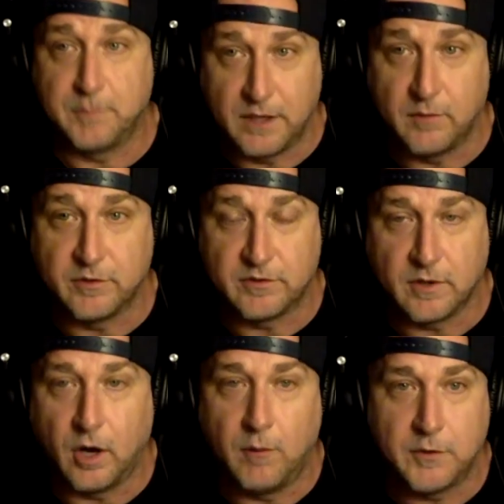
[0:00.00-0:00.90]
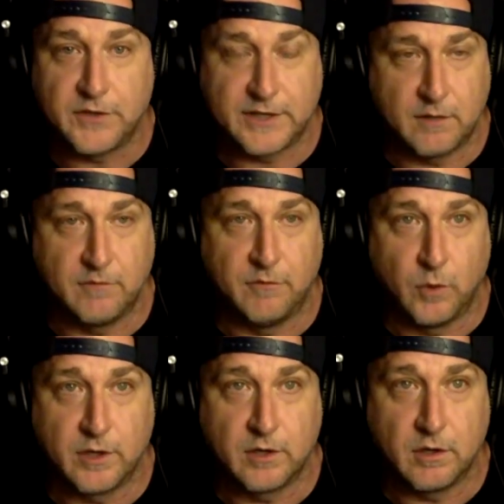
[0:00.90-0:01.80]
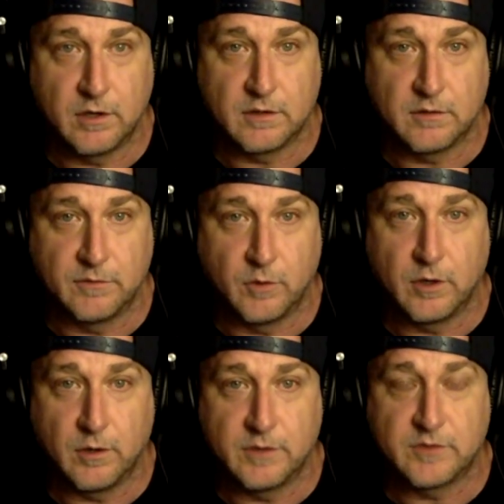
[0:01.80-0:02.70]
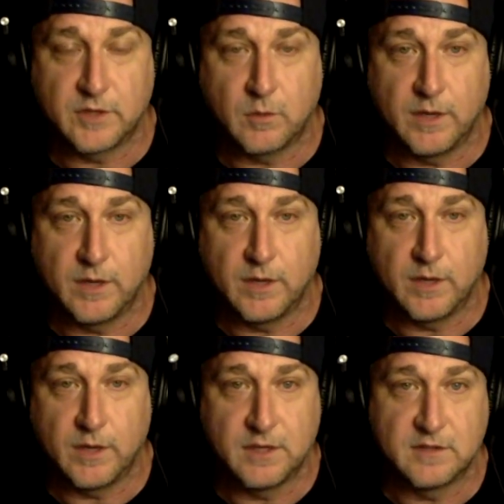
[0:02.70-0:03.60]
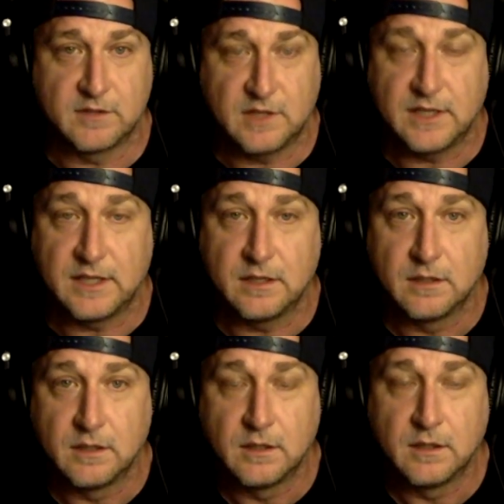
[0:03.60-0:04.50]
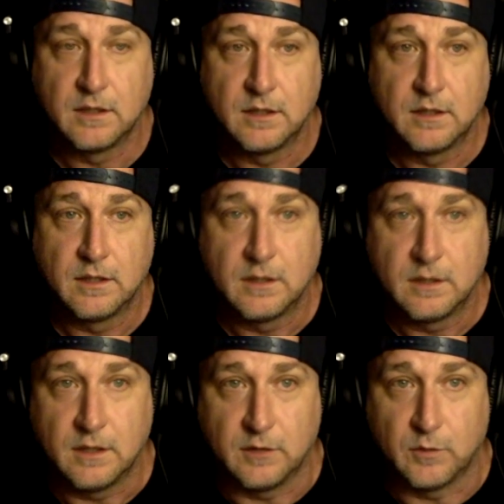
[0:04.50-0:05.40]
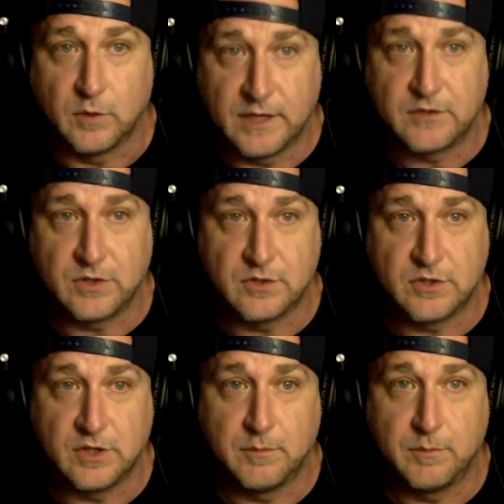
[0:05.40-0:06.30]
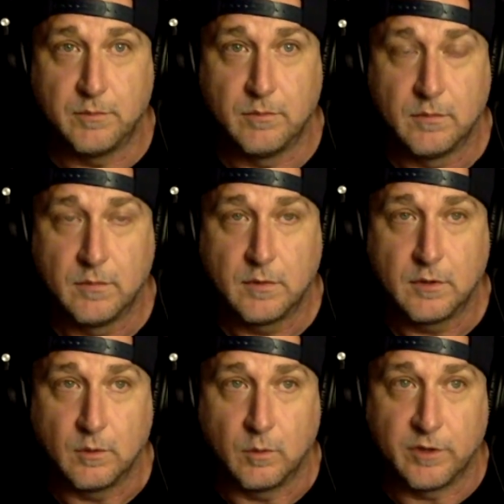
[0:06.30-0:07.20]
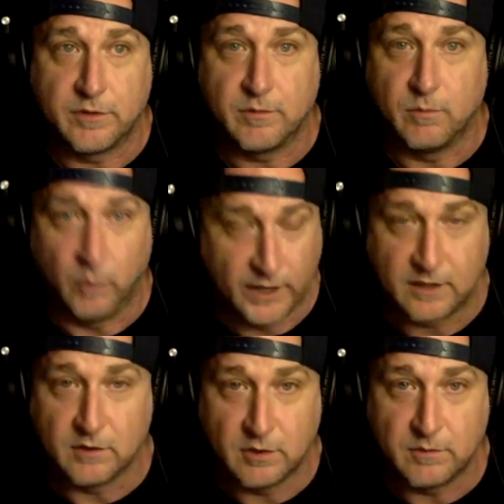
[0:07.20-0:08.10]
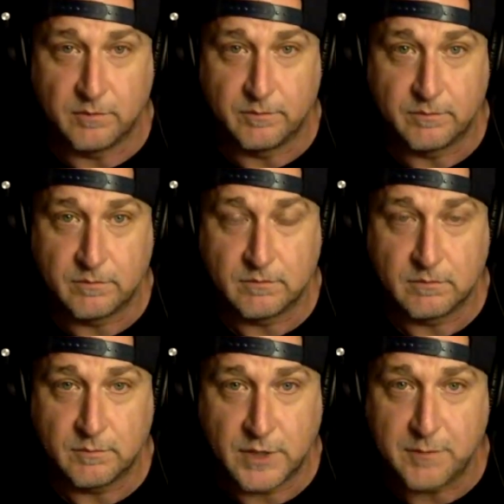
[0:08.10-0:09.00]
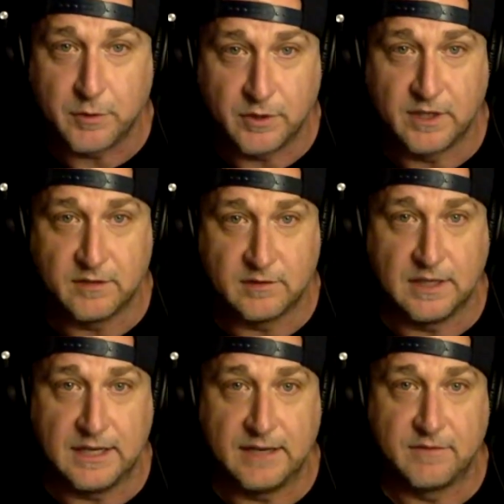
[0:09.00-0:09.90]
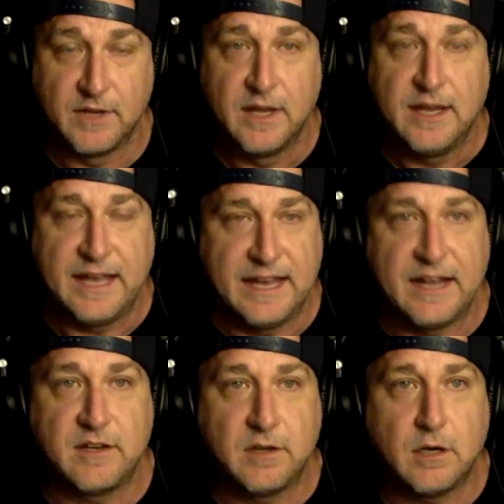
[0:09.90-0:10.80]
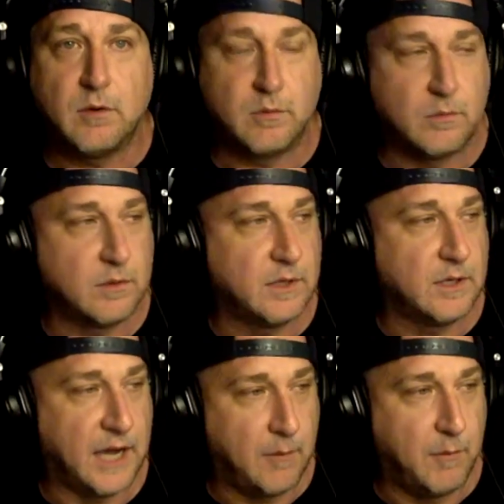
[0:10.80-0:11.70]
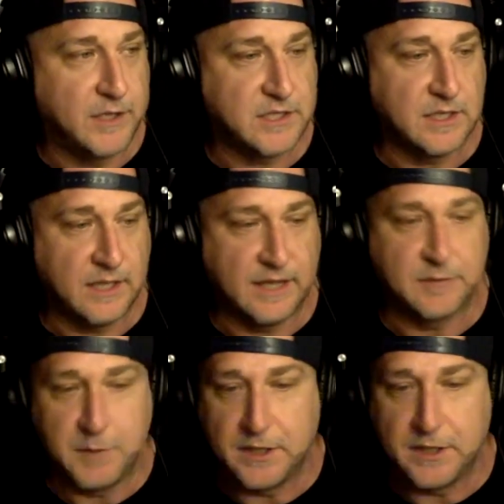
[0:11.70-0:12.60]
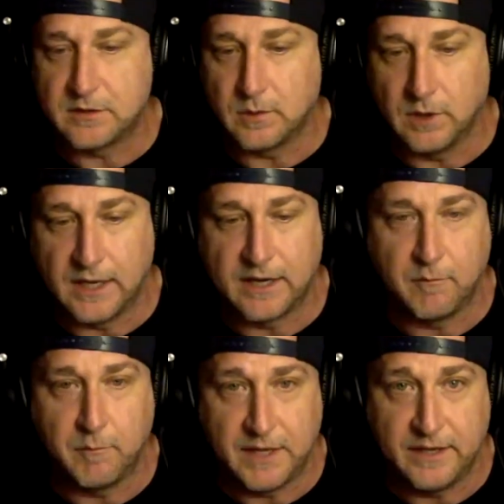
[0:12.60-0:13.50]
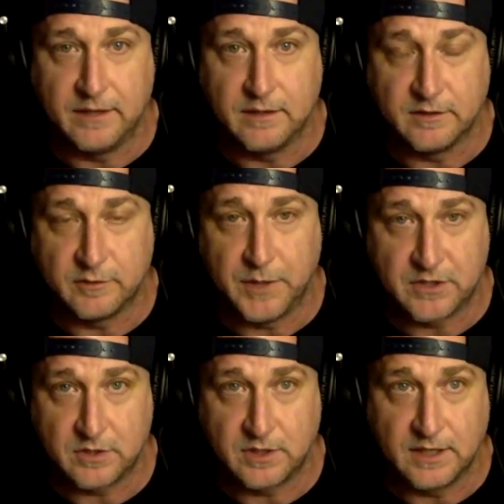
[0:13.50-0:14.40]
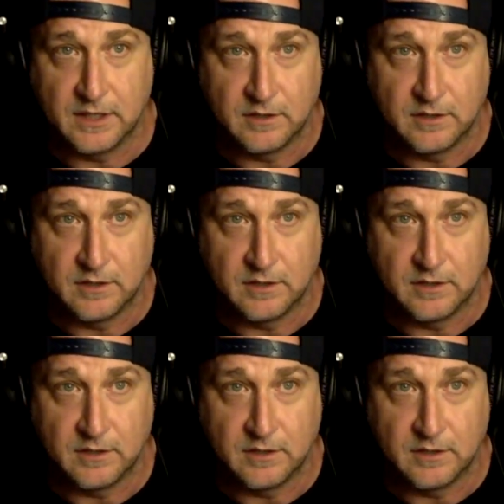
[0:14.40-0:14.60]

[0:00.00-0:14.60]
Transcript: it was almost like a voyeuristic way for me to see his relationship with regular people in his life. And I know how much he has meant to a lot of men, especially in his